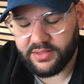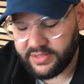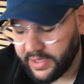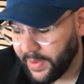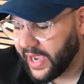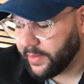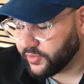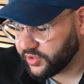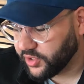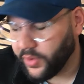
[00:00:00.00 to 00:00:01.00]
Tim, I'm
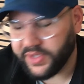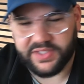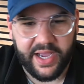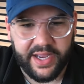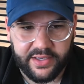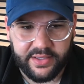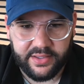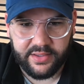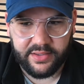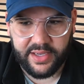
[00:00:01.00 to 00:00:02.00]
so excited
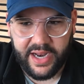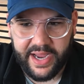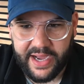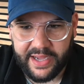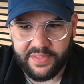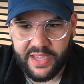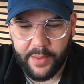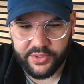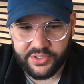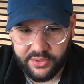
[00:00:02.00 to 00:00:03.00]
that I got the
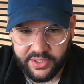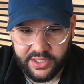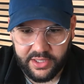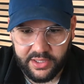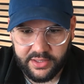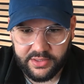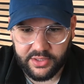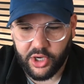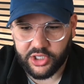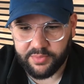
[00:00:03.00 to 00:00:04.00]
opportunity to
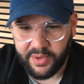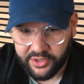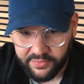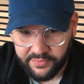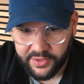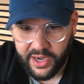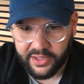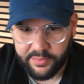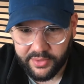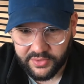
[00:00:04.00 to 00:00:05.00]
talk to my good friend Oli
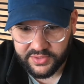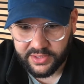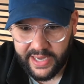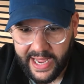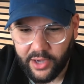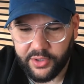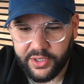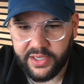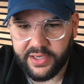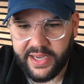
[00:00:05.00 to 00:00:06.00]
Billson out
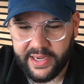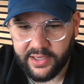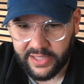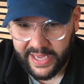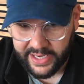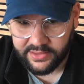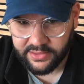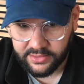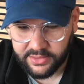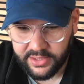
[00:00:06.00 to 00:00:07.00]
in England.
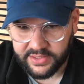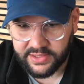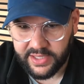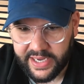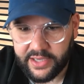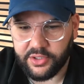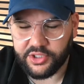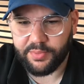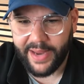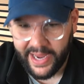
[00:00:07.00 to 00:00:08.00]
He's an
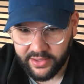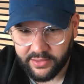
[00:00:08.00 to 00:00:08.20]
English man